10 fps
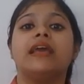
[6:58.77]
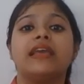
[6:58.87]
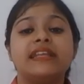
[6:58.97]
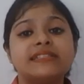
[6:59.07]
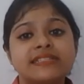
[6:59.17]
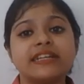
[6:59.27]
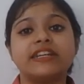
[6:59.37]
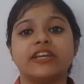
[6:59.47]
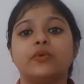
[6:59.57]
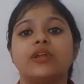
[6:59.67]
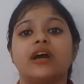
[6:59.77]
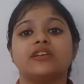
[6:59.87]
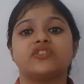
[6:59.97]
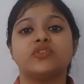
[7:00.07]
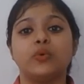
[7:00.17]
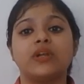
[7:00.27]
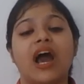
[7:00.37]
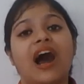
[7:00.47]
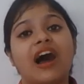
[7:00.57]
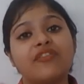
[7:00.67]
institute a suit
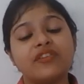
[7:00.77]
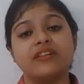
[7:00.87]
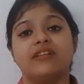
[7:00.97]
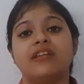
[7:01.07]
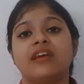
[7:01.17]
after